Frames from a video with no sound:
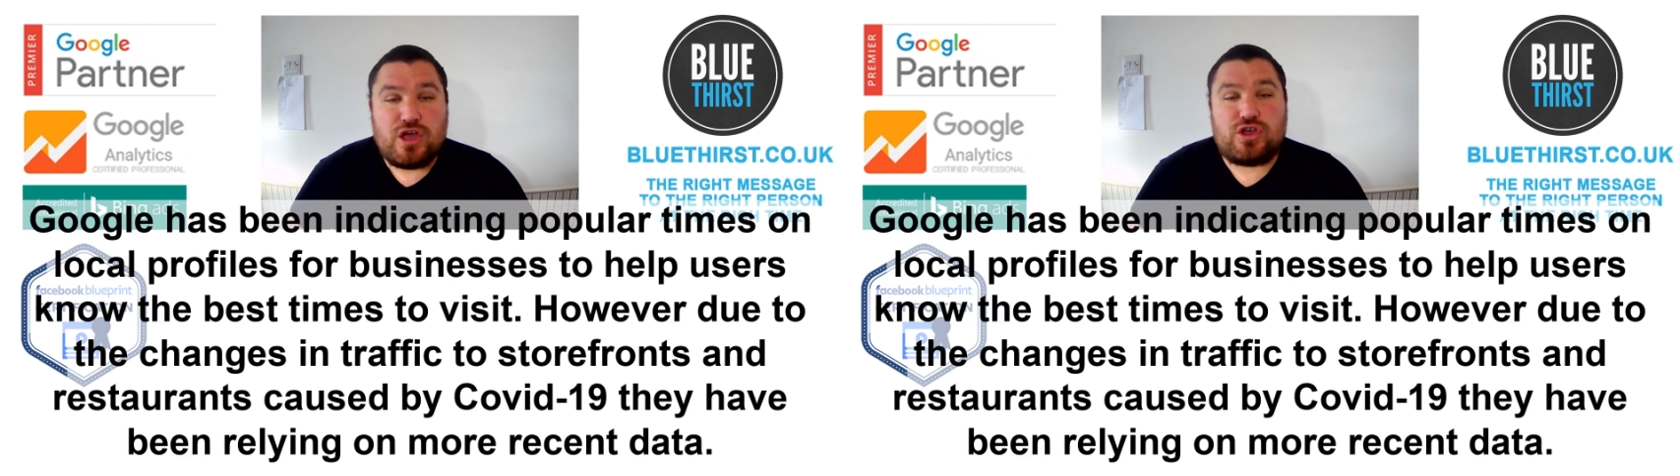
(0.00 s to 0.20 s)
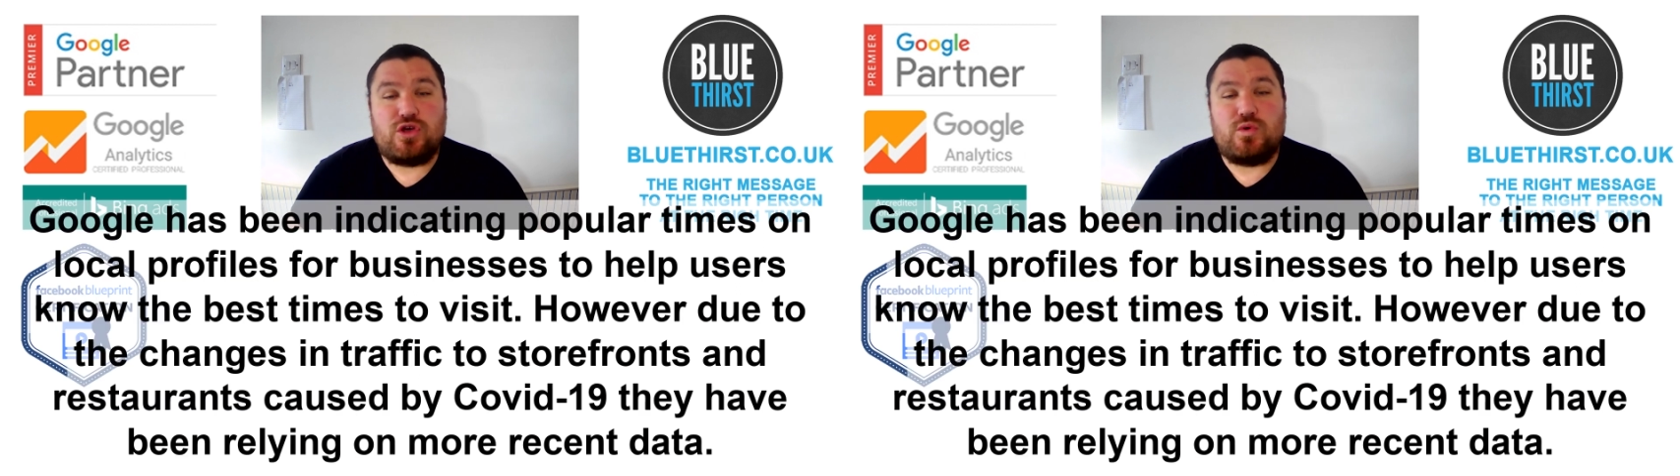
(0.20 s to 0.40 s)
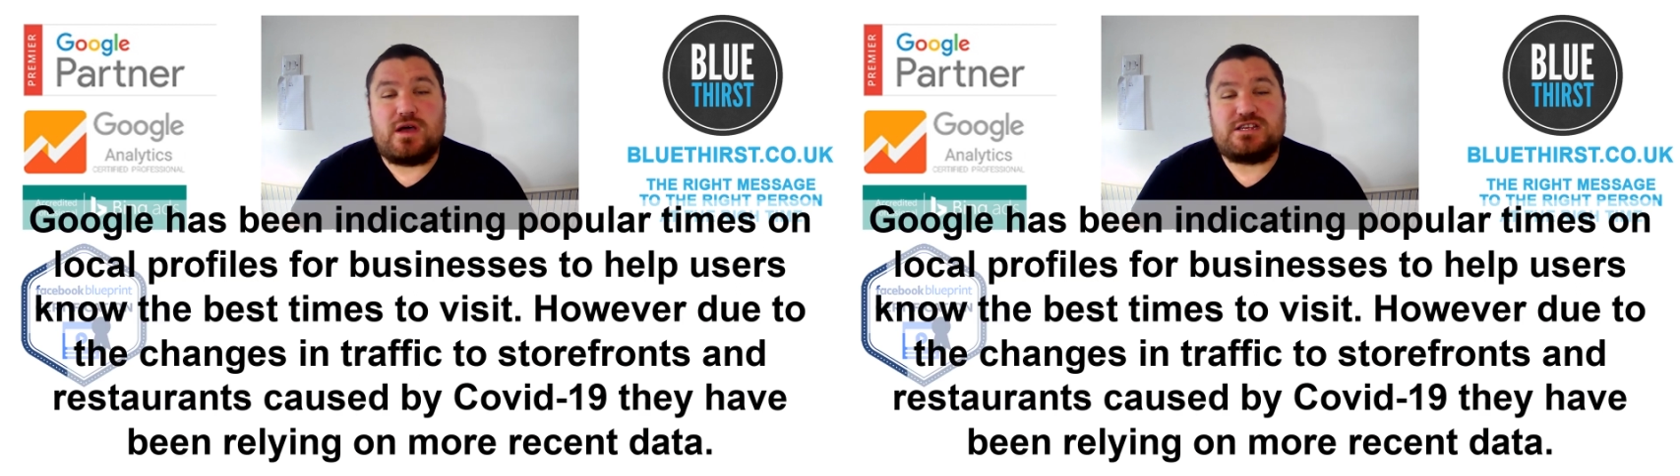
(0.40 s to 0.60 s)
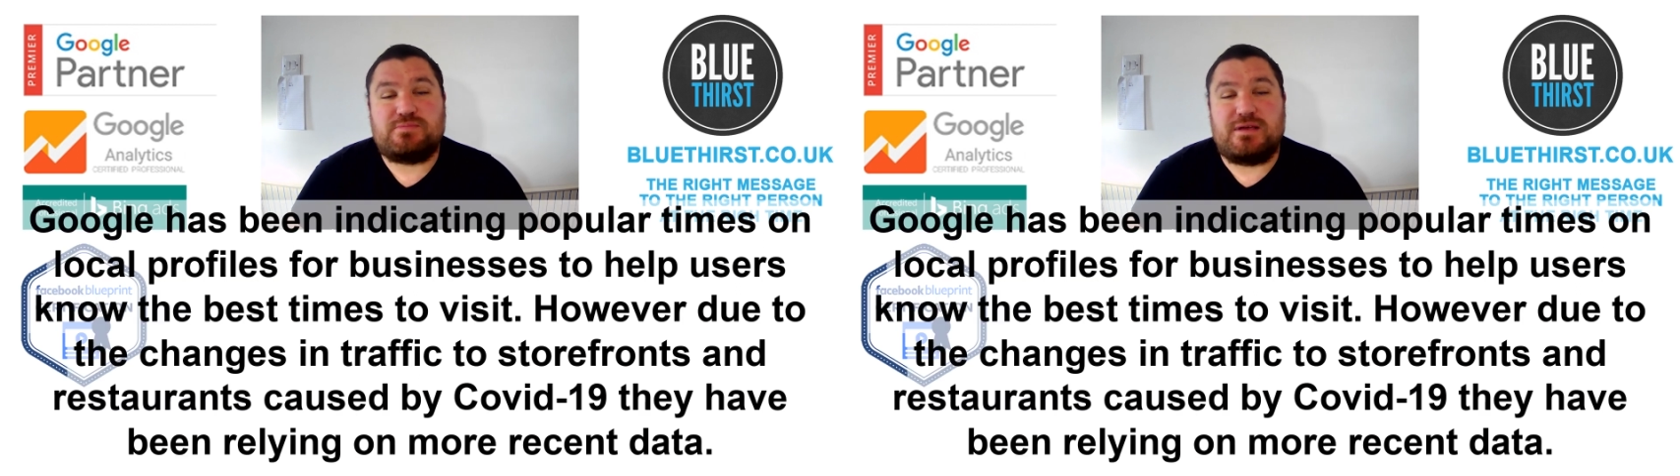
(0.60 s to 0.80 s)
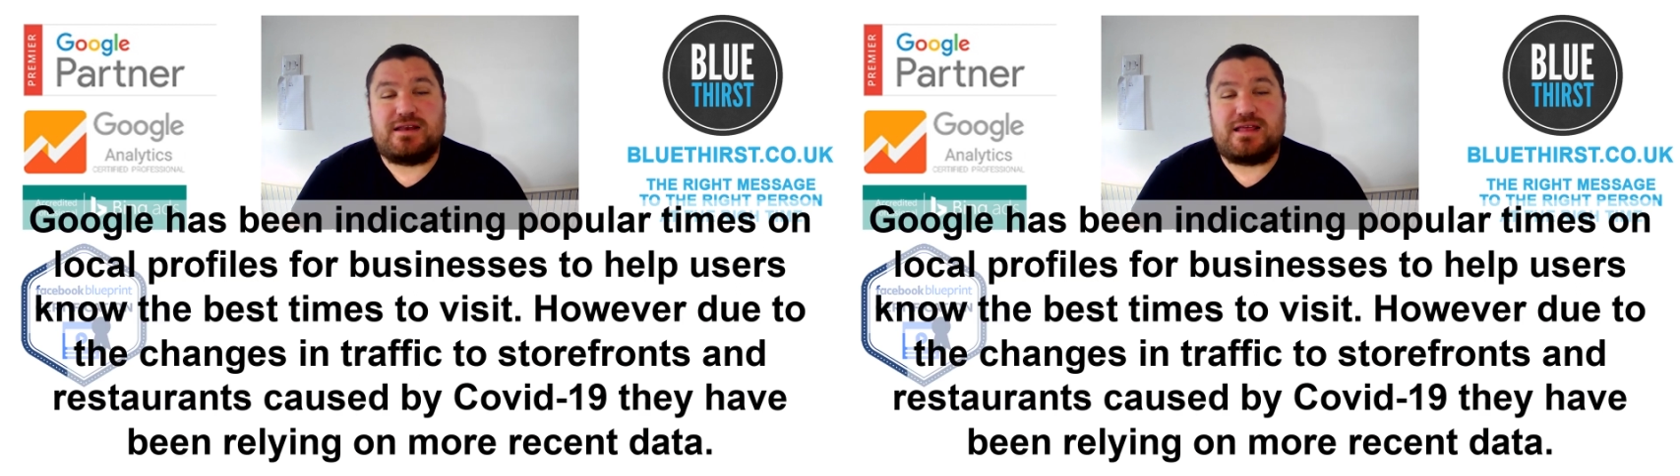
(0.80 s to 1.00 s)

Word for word: Google has been